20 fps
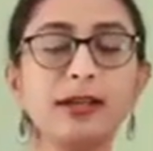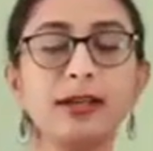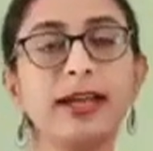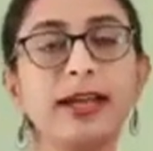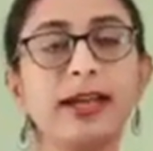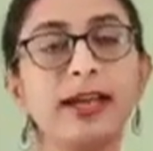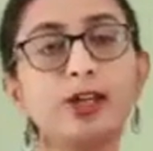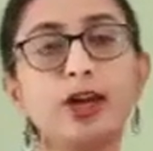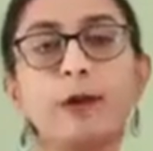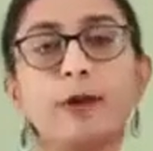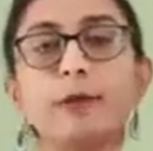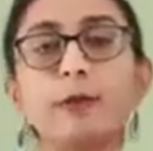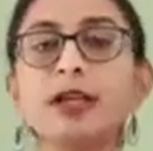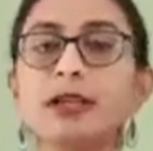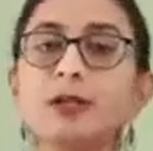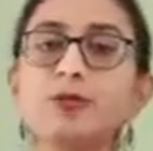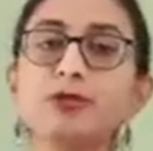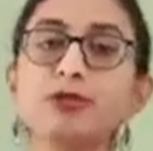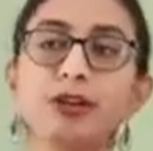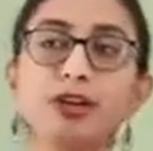In common
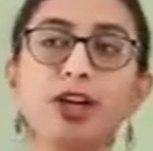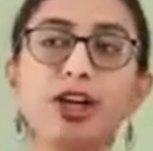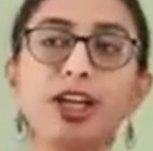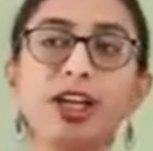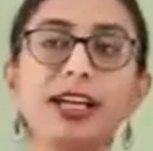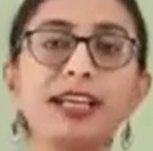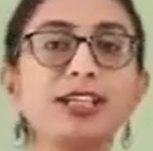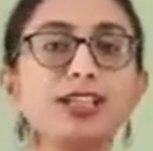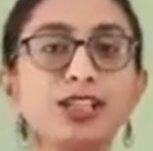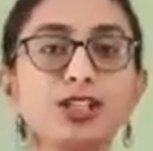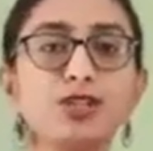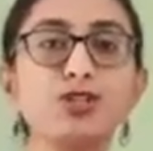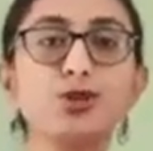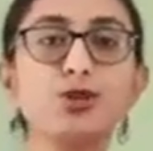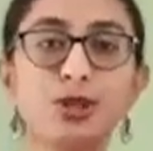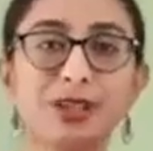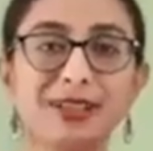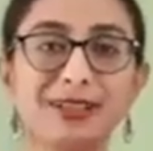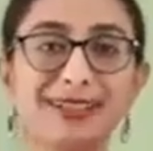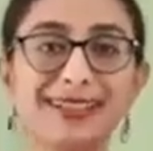terms we call it as
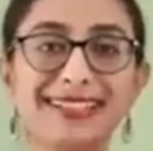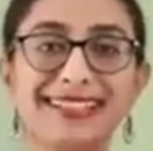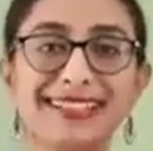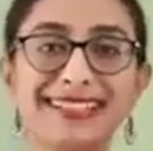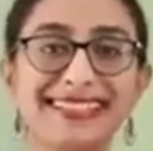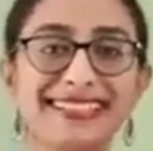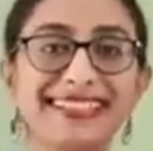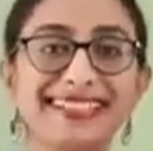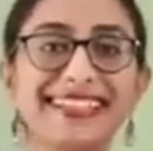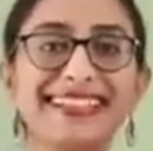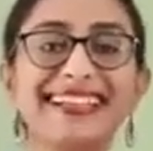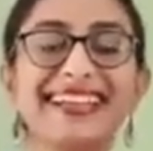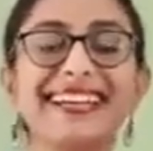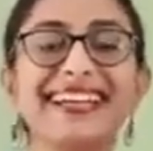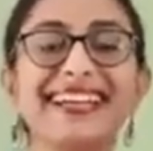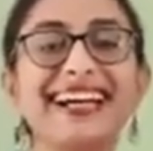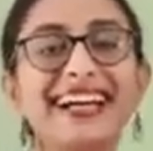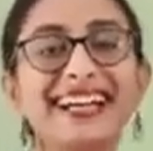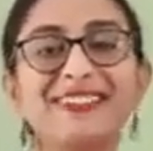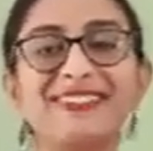sugar, isn't it?
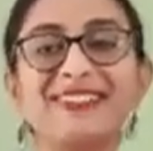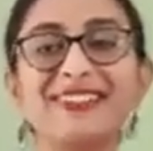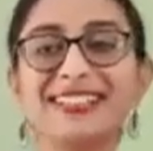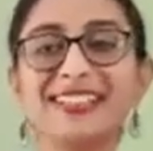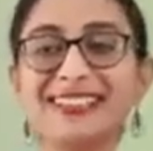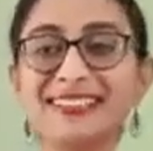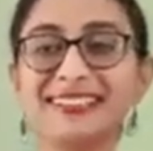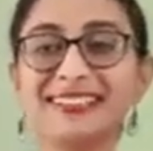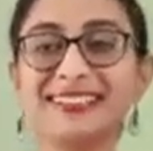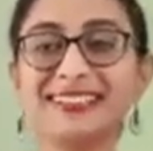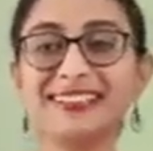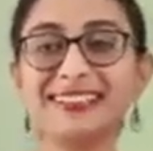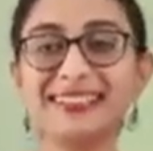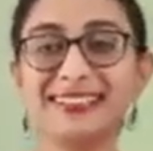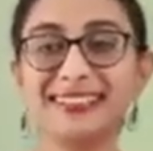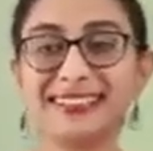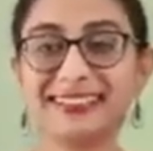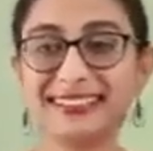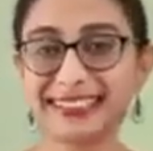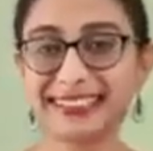Otherwise
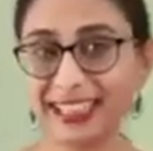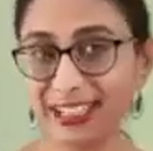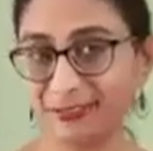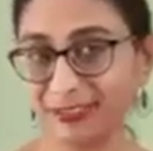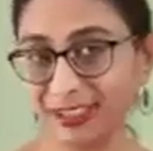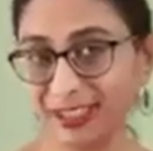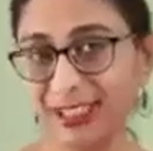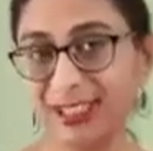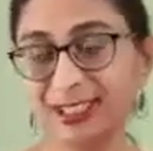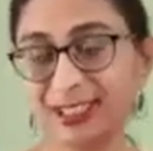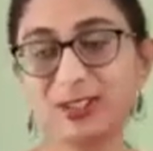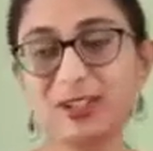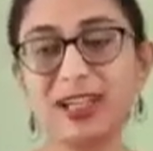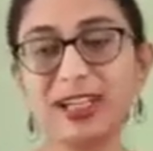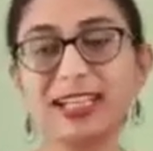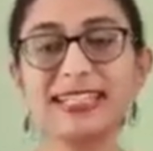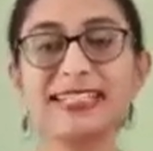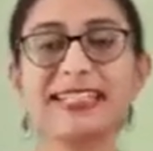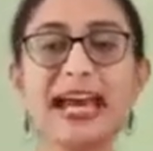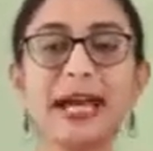scientifically it's called
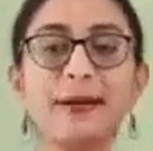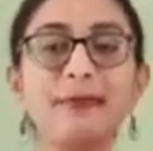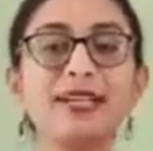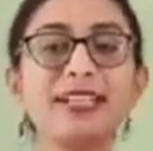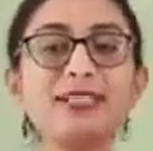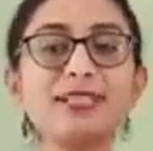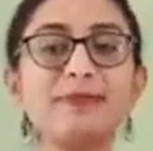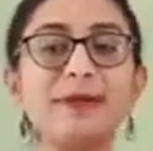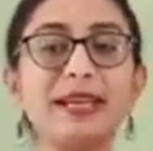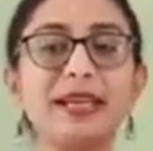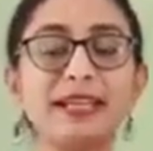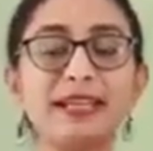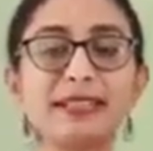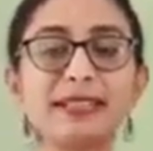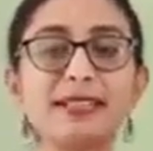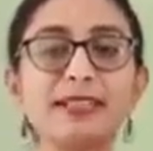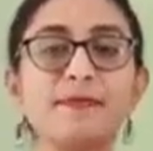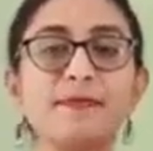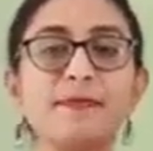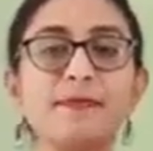as diabetes
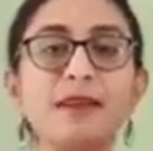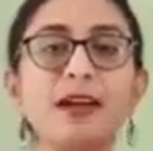mellitus.